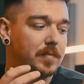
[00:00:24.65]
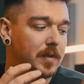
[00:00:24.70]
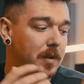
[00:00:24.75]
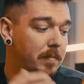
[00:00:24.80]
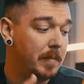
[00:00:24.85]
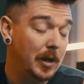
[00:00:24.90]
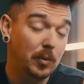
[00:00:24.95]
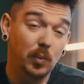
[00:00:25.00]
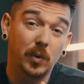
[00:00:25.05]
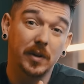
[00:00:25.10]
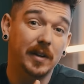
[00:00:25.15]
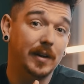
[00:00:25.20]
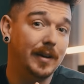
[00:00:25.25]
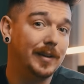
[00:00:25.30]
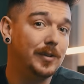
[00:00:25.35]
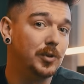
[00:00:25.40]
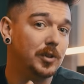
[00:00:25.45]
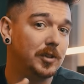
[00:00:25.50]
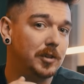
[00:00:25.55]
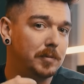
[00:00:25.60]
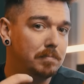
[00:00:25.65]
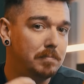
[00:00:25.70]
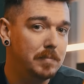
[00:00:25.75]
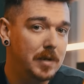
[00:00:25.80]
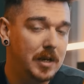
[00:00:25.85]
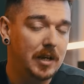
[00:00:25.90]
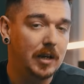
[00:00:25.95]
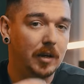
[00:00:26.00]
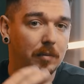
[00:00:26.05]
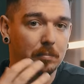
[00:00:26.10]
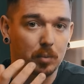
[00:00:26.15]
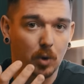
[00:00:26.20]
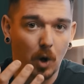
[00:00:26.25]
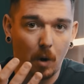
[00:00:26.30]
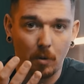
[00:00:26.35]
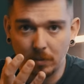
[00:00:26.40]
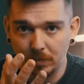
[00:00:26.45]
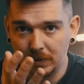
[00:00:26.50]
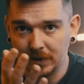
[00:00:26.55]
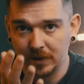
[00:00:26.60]
The main one that interests me, and
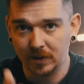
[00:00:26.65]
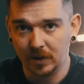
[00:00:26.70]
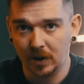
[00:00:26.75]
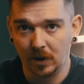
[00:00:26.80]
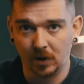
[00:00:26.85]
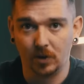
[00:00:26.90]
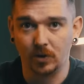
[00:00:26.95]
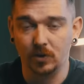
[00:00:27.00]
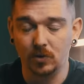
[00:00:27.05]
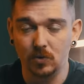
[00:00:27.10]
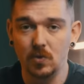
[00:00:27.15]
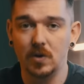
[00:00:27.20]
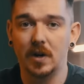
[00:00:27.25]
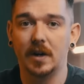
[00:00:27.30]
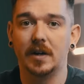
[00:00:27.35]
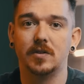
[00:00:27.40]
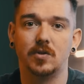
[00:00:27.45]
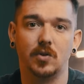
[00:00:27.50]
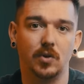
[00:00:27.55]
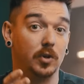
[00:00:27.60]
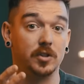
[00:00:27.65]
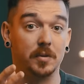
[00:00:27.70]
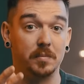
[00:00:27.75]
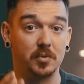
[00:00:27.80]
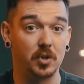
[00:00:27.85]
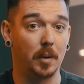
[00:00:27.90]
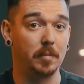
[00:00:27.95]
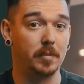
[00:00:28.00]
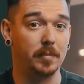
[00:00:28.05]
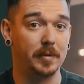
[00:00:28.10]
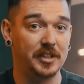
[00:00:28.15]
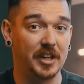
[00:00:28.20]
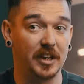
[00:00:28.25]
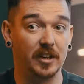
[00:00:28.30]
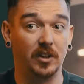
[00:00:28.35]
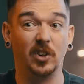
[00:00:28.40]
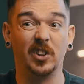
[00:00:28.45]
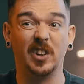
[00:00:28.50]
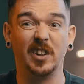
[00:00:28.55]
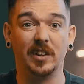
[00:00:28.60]
probably a lot of you guys who are subscribed to my
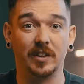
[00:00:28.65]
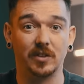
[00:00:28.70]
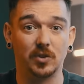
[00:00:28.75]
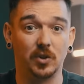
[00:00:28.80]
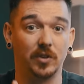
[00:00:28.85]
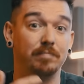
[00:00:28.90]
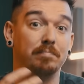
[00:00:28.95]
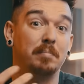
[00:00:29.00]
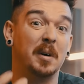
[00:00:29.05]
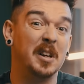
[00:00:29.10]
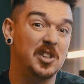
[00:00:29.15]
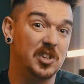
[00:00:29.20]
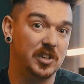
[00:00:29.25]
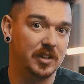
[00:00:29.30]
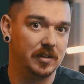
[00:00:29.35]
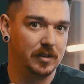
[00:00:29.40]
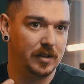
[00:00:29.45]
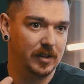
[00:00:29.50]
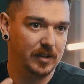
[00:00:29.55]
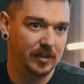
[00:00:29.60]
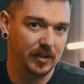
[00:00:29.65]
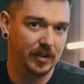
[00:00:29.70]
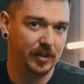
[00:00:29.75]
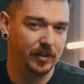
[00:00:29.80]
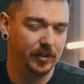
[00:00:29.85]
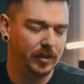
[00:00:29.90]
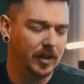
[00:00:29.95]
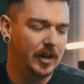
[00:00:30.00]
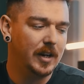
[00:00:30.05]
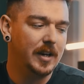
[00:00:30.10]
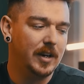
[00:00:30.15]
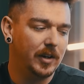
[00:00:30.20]
channel looking at sort of budget gear,